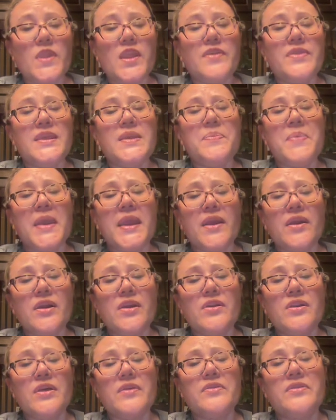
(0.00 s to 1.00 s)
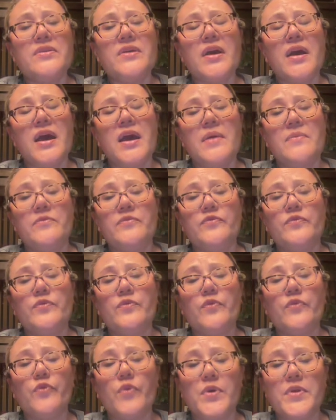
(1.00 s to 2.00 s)
the paired
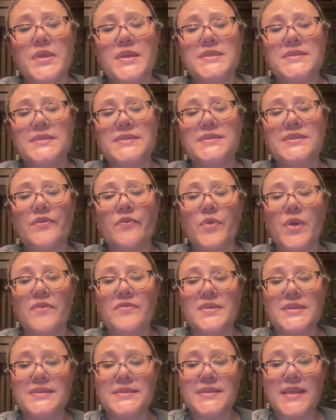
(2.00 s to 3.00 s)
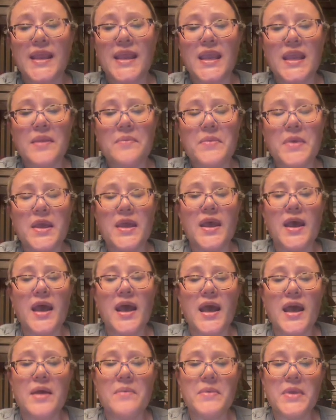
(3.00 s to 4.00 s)
for this and stuff, we have the same
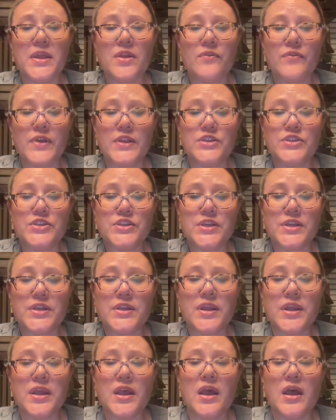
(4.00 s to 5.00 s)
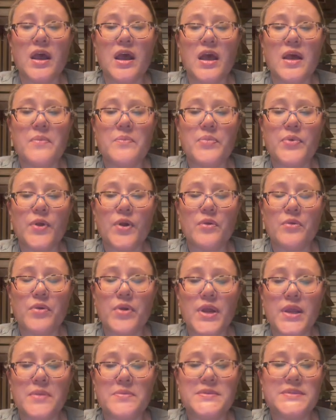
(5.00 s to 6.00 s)
intervention
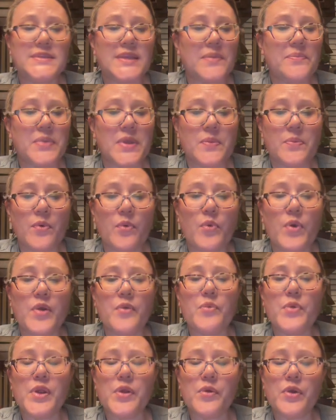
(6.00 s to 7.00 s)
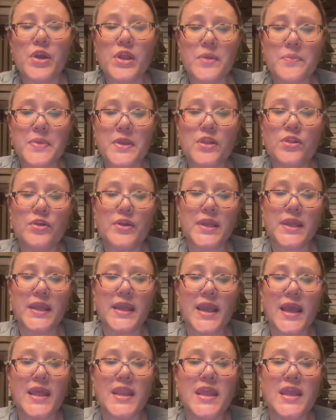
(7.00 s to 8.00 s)
programs, same people. What we're going to be
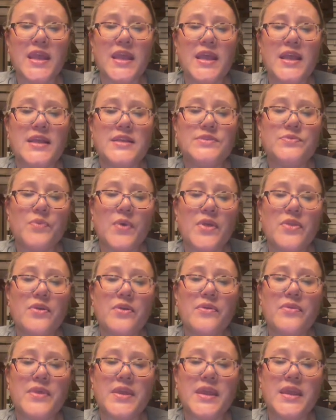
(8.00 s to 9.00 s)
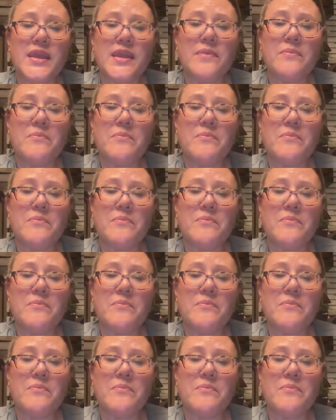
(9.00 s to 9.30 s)
looking at is whether the